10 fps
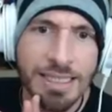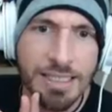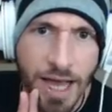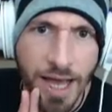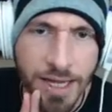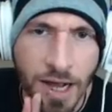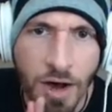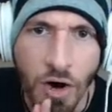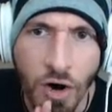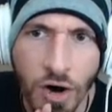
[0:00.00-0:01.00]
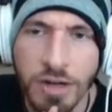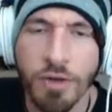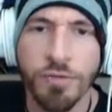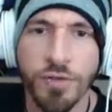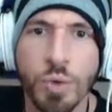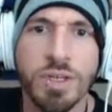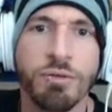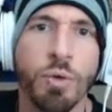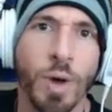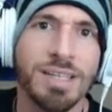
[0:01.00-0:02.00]
guide on a few
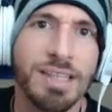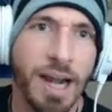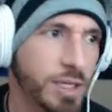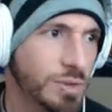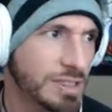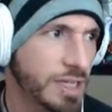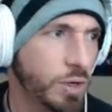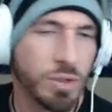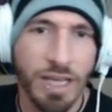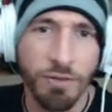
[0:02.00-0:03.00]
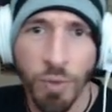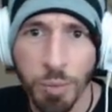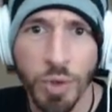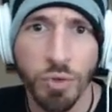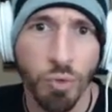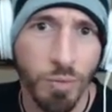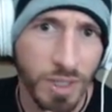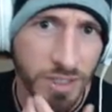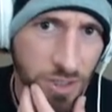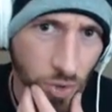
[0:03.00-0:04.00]
different ways that I used to get gold. I have 4.3
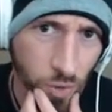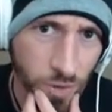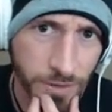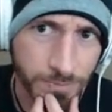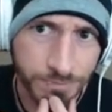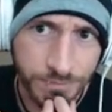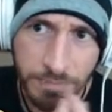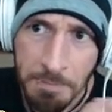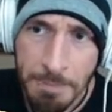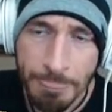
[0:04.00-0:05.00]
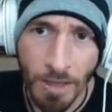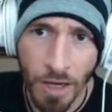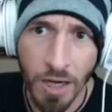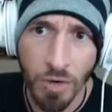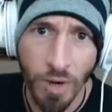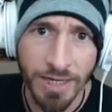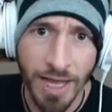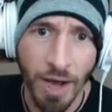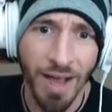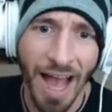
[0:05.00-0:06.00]
million gold uh, right
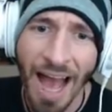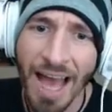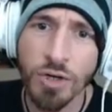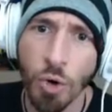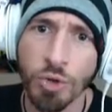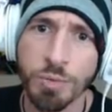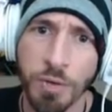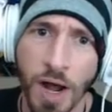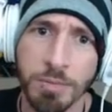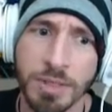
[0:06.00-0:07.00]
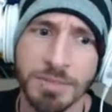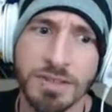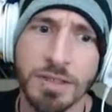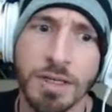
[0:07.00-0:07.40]
now. I had gold problems